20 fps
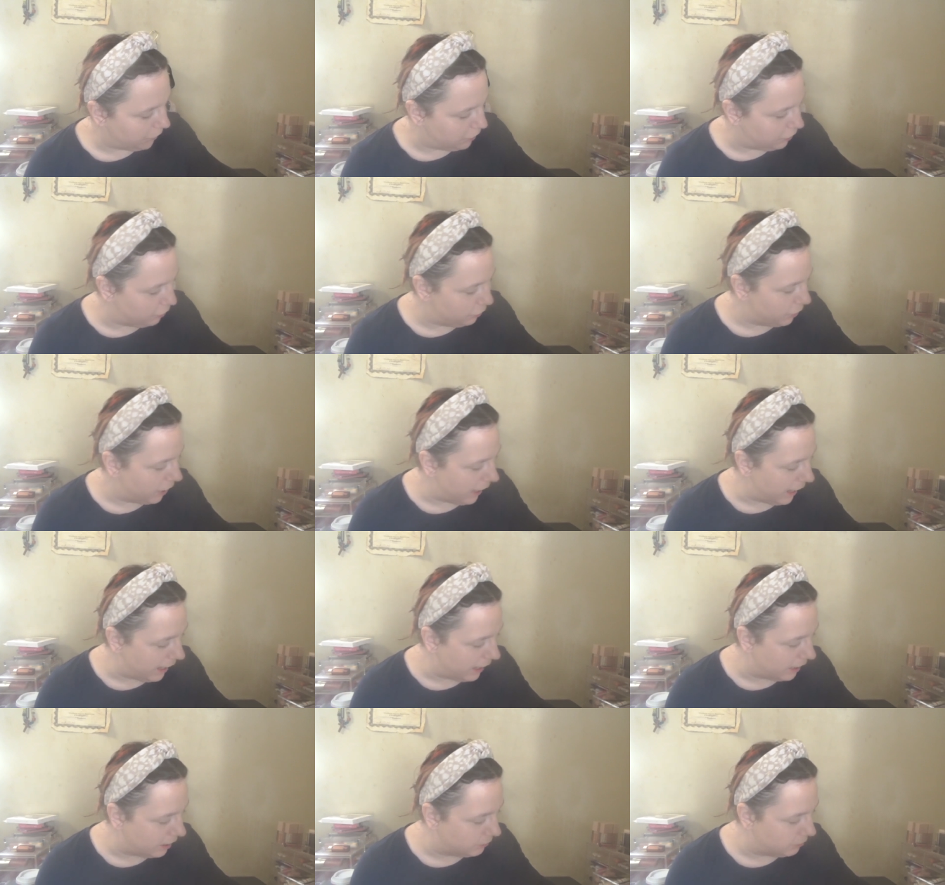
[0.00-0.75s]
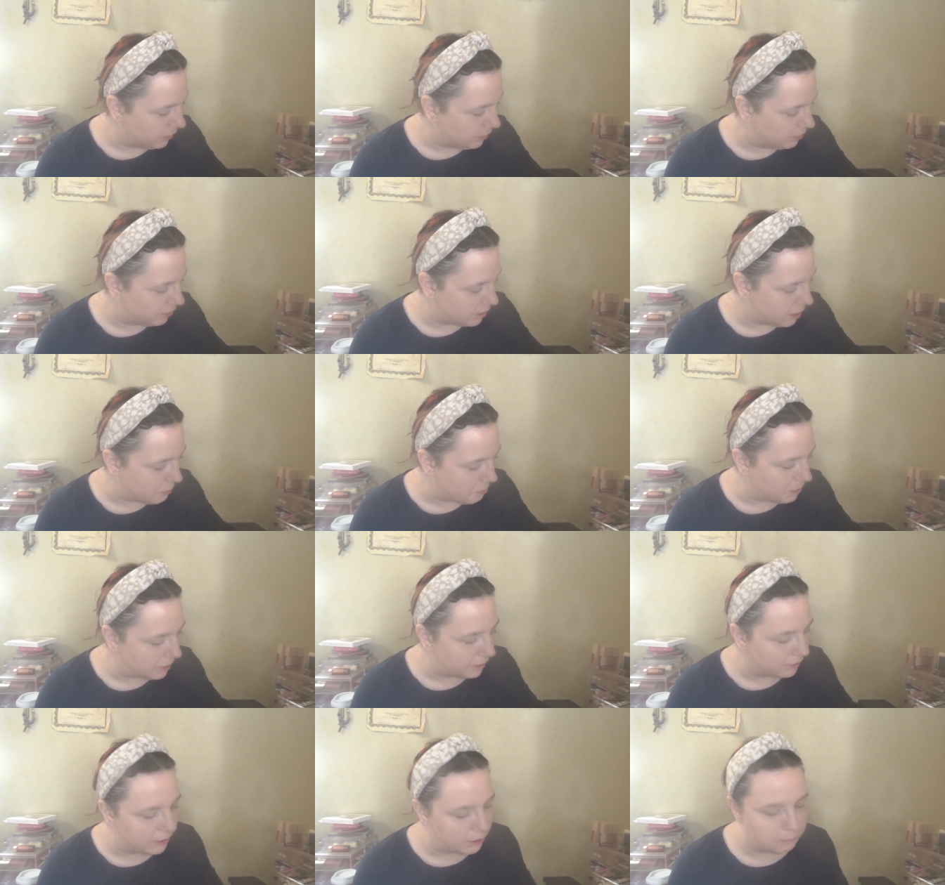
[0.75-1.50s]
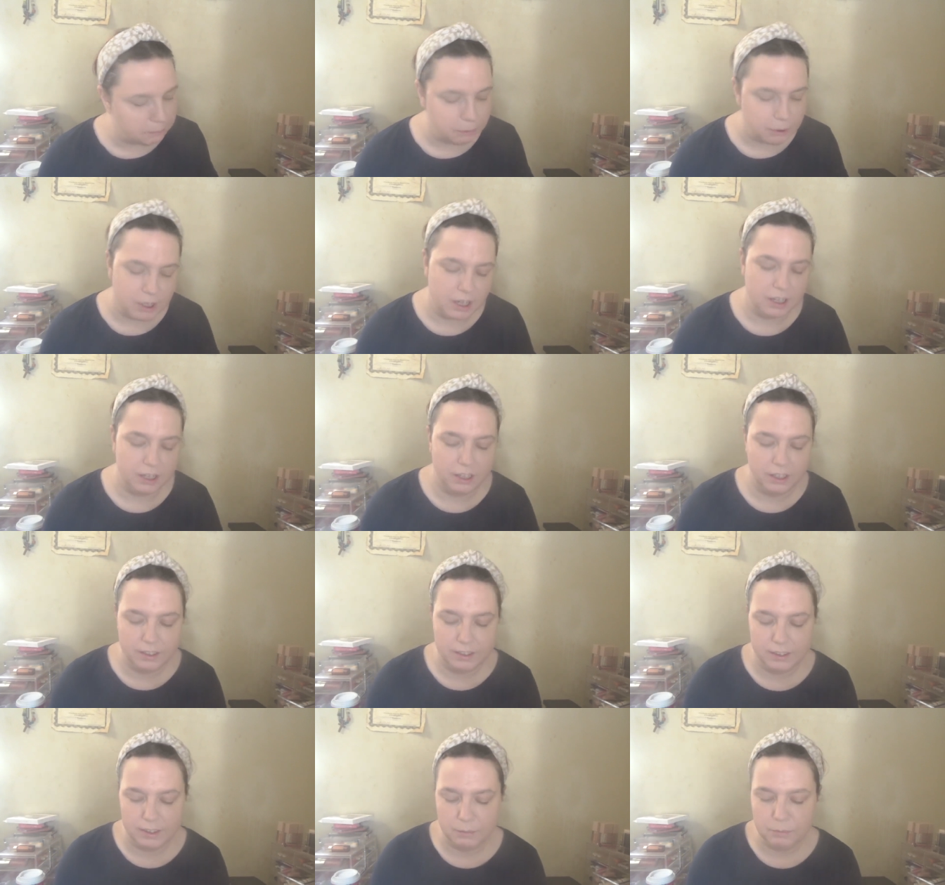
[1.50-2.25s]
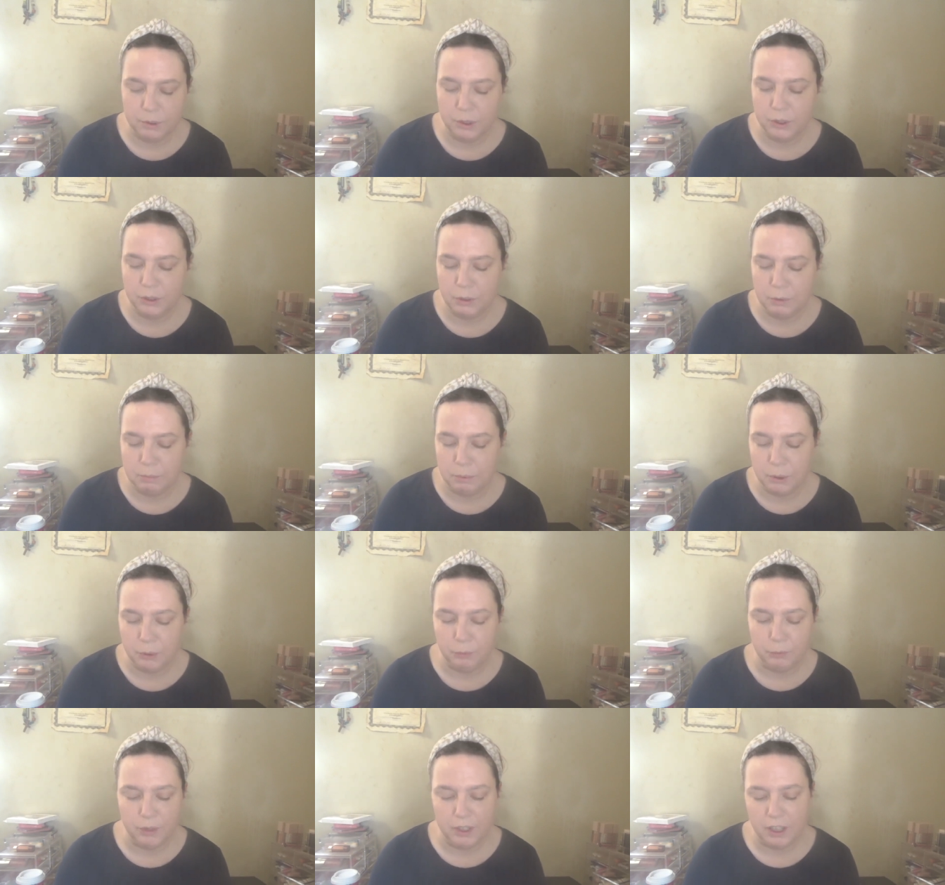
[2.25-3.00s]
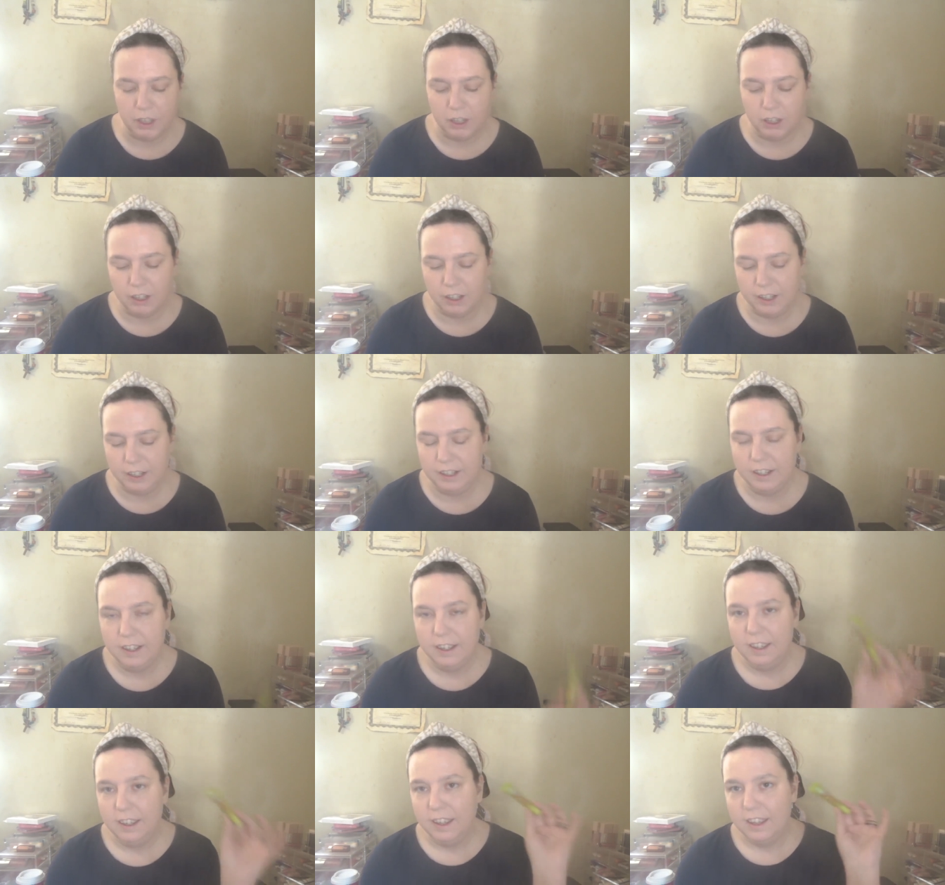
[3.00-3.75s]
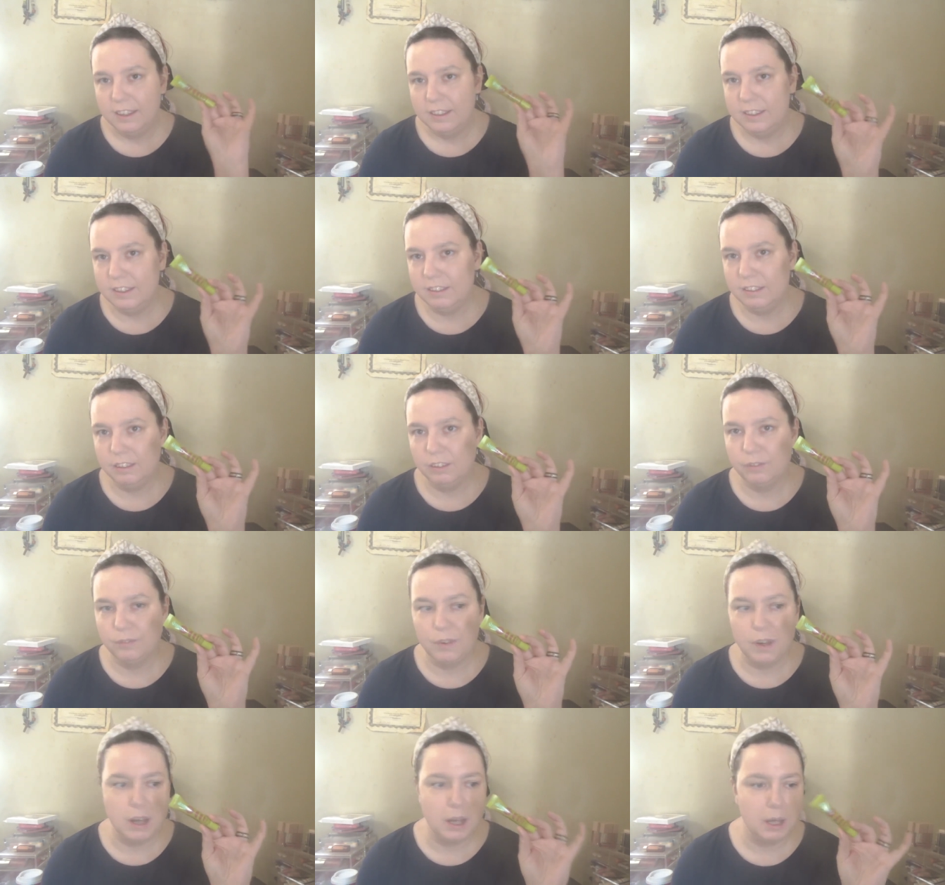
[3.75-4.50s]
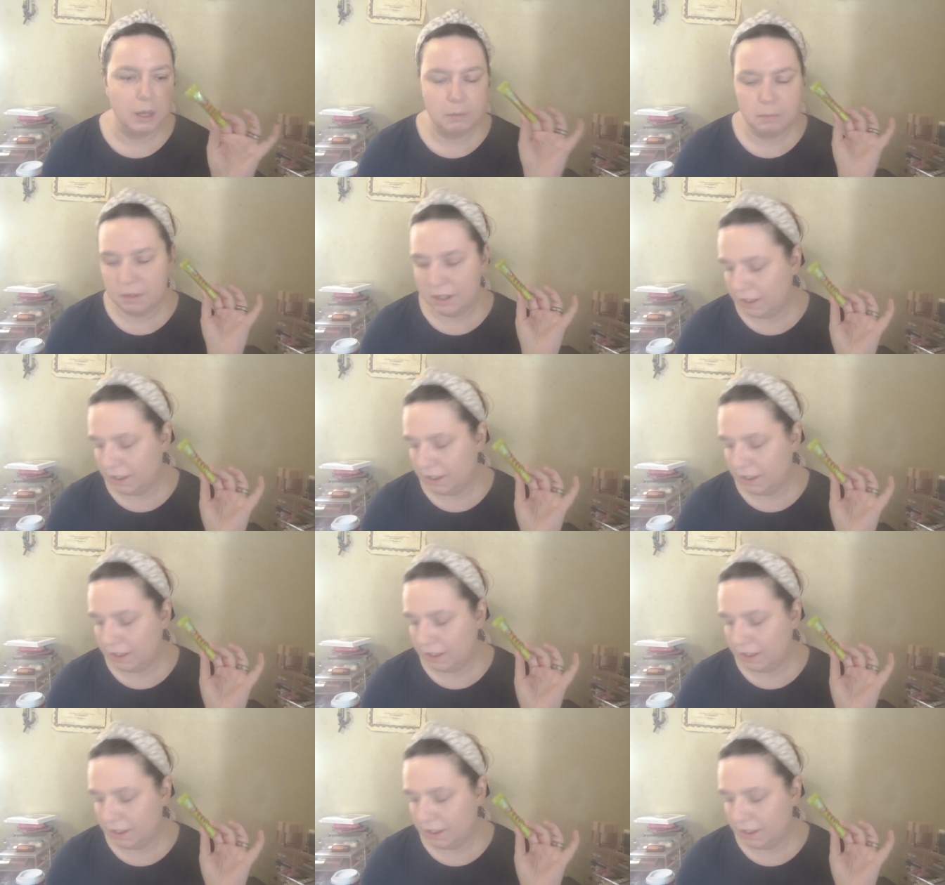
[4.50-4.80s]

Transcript: do have some lip products. I'm going to go put one on. This is from